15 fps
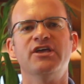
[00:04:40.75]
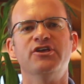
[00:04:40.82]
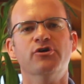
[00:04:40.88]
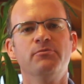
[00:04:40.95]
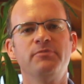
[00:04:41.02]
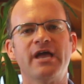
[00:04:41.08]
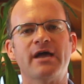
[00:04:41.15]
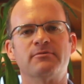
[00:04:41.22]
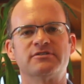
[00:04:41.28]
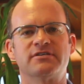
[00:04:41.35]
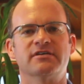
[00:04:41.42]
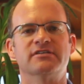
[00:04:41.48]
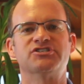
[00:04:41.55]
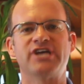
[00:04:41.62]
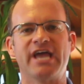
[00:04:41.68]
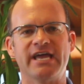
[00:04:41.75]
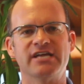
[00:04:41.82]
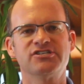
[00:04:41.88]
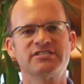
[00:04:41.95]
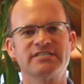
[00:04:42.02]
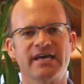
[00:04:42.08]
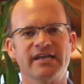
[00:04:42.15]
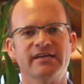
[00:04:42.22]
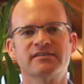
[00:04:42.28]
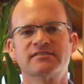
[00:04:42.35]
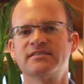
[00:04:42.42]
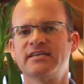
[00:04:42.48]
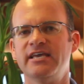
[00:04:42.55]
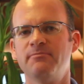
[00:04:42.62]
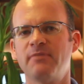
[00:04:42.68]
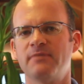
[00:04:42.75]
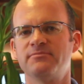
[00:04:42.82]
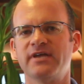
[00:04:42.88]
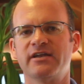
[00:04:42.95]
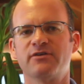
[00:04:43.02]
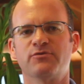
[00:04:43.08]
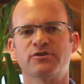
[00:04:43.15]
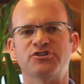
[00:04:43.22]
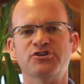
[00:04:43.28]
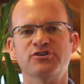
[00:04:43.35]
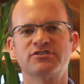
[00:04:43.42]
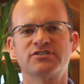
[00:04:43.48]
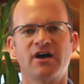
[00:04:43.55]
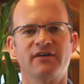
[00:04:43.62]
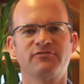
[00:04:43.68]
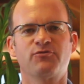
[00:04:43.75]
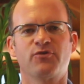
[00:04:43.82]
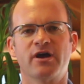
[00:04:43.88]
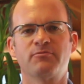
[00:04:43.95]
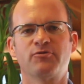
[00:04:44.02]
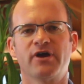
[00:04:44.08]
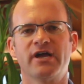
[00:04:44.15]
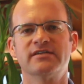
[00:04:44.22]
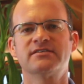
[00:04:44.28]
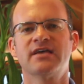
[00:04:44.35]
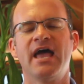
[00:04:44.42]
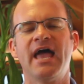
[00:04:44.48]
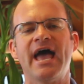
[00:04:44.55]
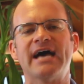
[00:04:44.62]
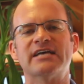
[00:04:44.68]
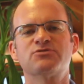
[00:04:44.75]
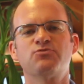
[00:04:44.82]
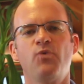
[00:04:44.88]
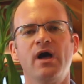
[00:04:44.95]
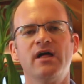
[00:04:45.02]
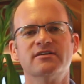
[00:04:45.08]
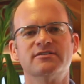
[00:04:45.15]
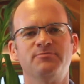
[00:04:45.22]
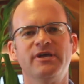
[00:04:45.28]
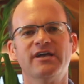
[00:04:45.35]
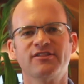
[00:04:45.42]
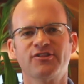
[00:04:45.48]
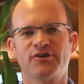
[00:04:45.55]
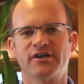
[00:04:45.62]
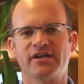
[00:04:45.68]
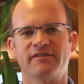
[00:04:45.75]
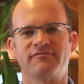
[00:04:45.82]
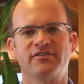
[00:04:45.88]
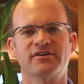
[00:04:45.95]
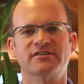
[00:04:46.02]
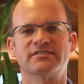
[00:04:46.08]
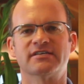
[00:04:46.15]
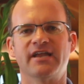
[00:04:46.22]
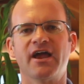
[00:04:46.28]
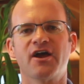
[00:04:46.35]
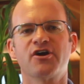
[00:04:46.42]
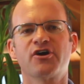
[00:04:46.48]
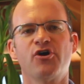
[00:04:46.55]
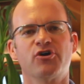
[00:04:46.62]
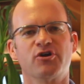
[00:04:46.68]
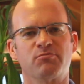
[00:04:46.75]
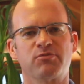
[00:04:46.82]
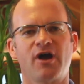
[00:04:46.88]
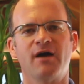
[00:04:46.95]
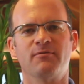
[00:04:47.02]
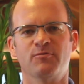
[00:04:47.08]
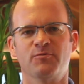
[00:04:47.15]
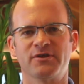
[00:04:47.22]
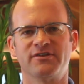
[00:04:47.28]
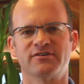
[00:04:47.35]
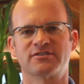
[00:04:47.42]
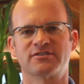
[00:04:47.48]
You'll be able to change settings, keep updated with new software upgrades, as well as be alerted if there's an error code or problem with your